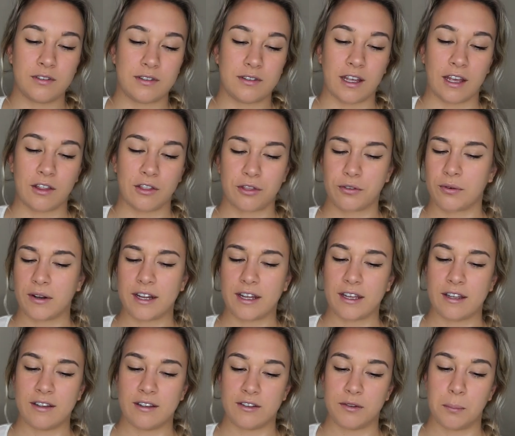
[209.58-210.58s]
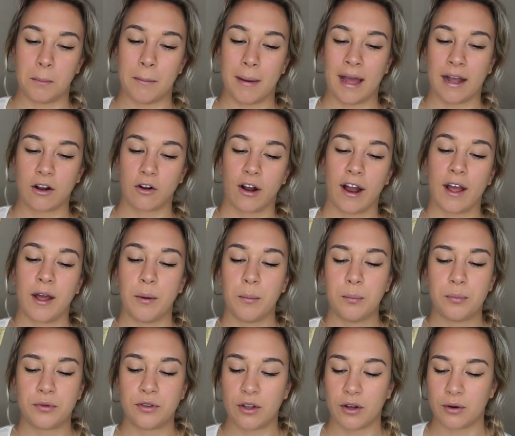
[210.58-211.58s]
day 3 is
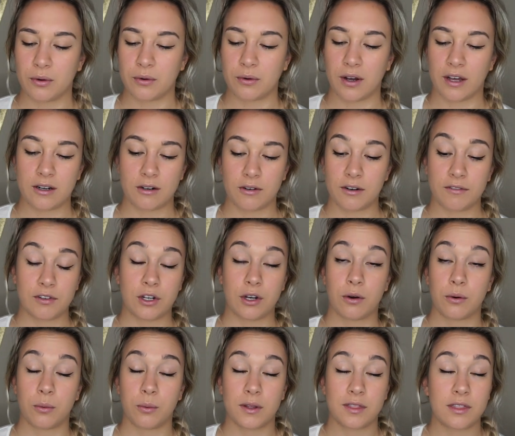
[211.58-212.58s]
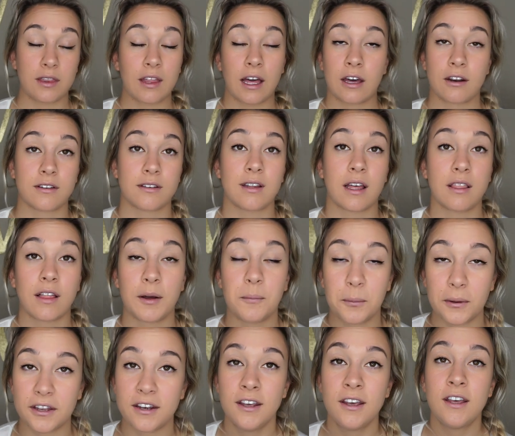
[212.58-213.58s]
Maghreb, so I don't even know how to say
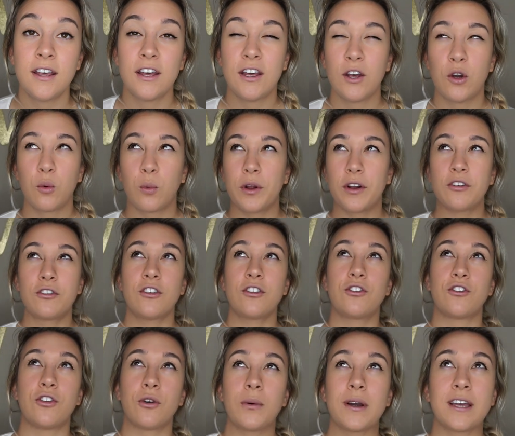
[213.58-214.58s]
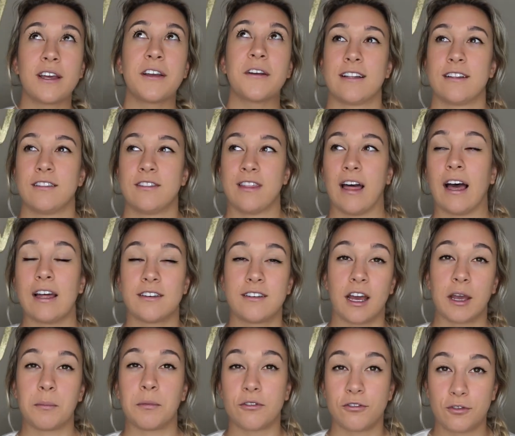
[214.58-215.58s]
that, but we were just doing that
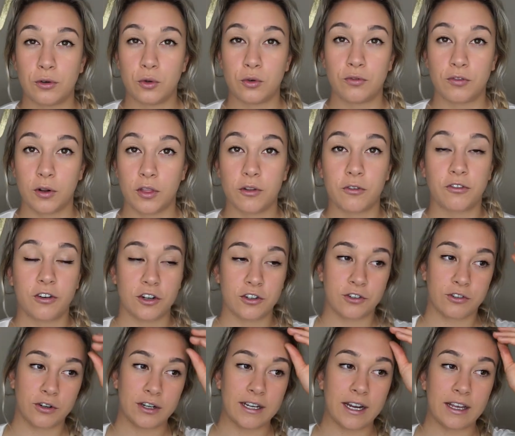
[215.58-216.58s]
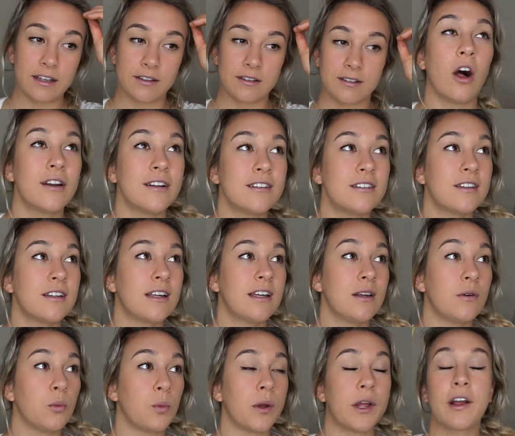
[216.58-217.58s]
type of food for the first 3 days.
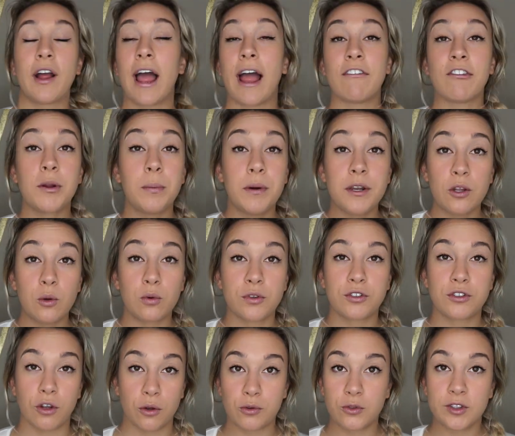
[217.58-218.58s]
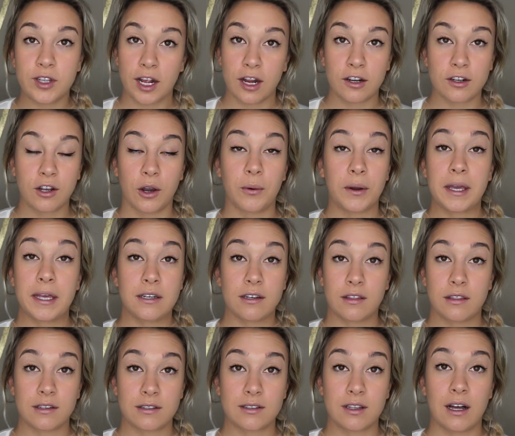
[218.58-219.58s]
Honestly, everybody was so scared going
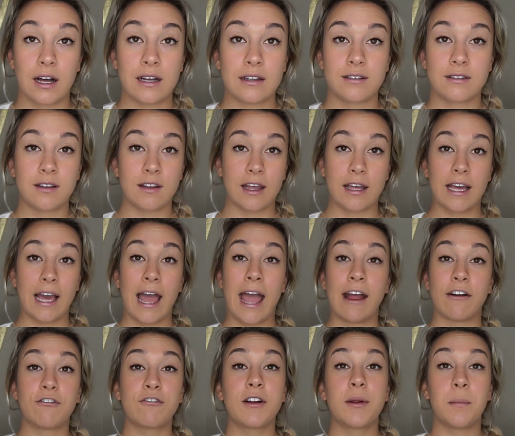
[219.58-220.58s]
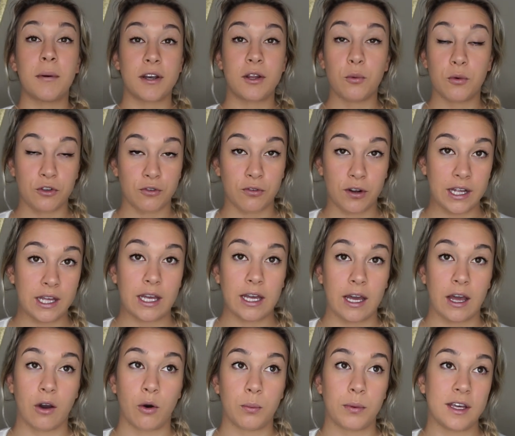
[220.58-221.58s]
into this class. Like, everybody was
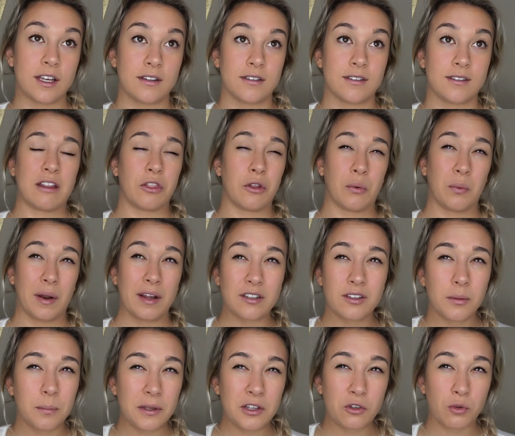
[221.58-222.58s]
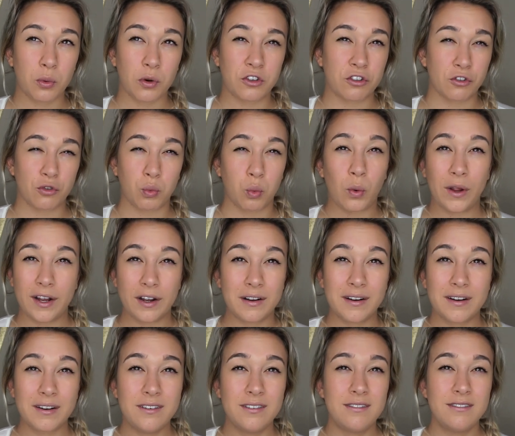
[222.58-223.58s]
freaking out because the recipes were just
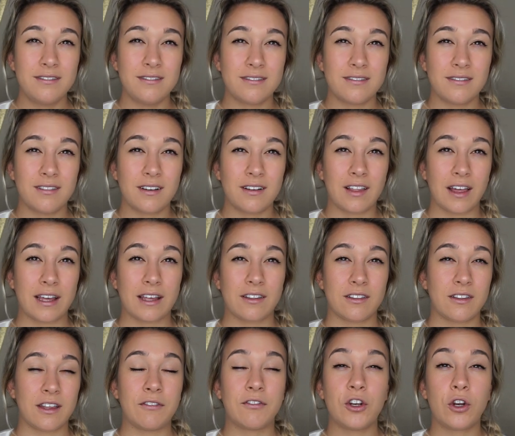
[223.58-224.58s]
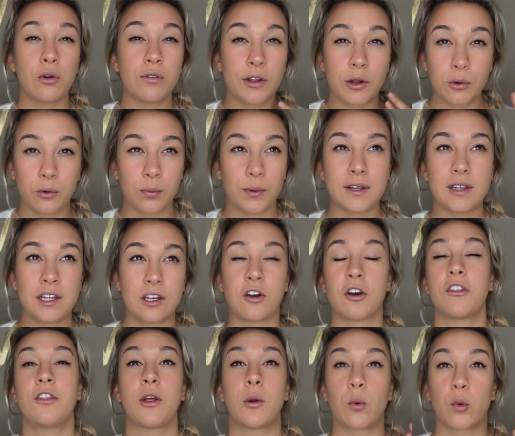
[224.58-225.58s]
weird. Like, even though they were really
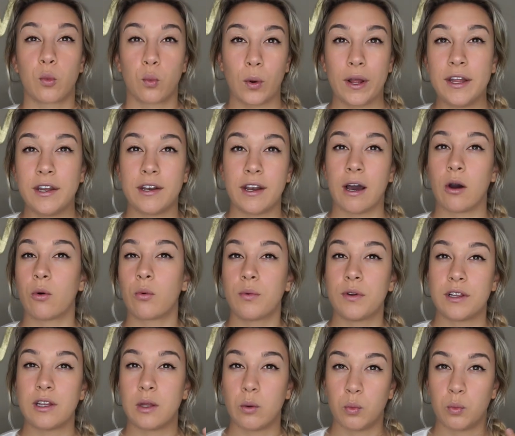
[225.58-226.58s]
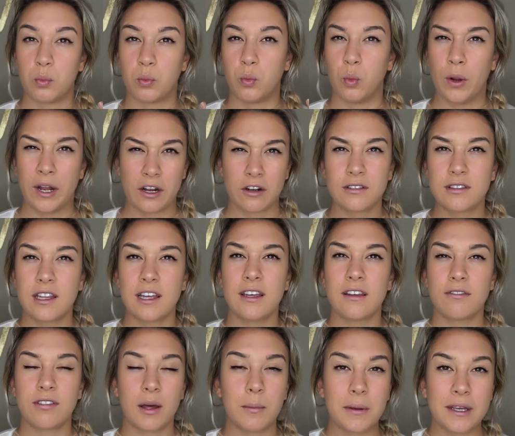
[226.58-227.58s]
good, they were written out really
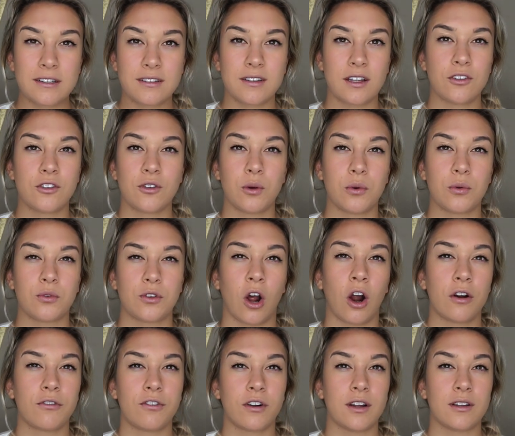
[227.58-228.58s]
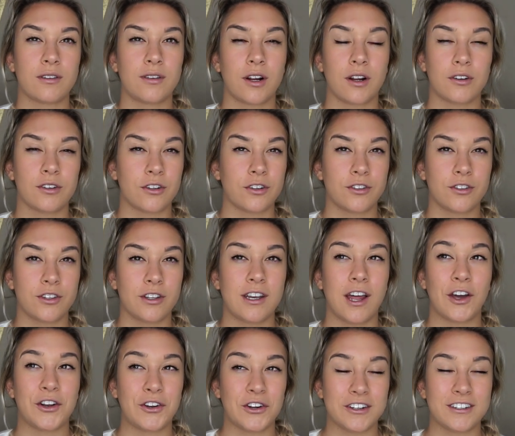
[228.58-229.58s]
weirdly, if that makes sense, so it was hard for us to
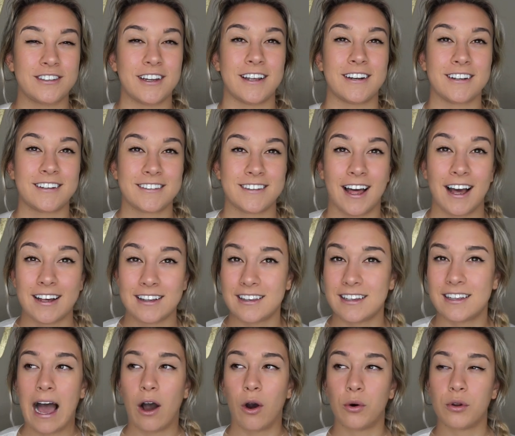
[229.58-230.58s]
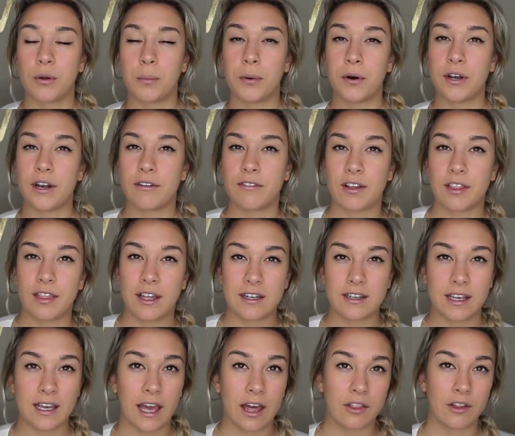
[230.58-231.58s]
understand exactly how to put
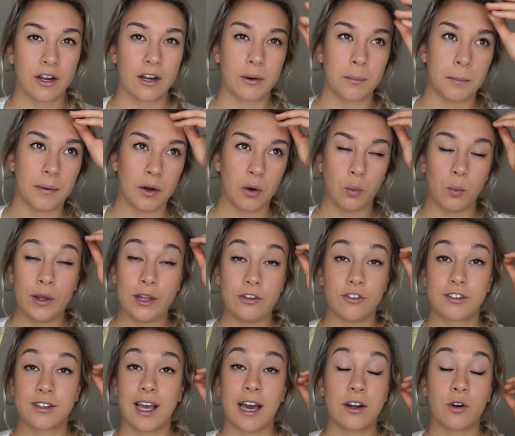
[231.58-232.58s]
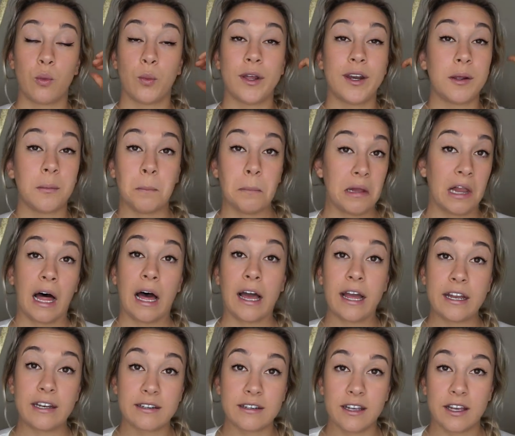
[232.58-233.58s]
everything together, but we just kind of went in
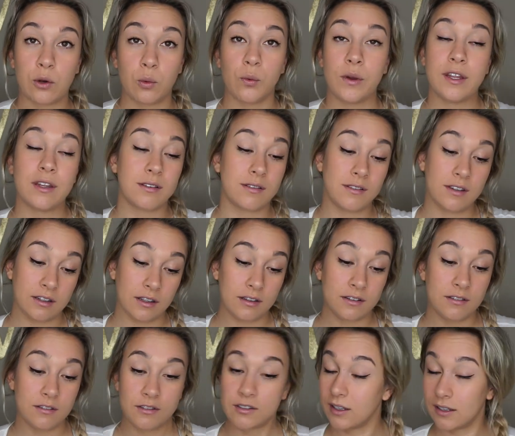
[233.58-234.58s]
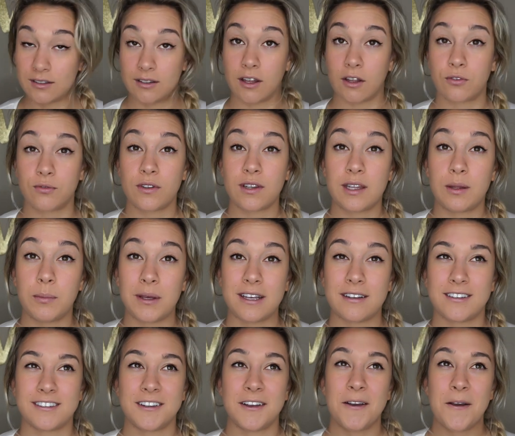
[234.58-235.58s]
blind, and we did successfully
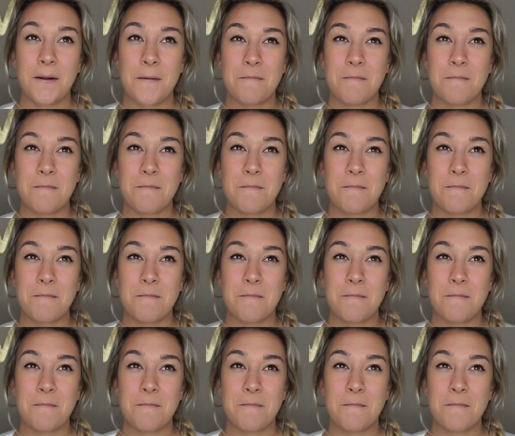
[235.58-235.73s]
because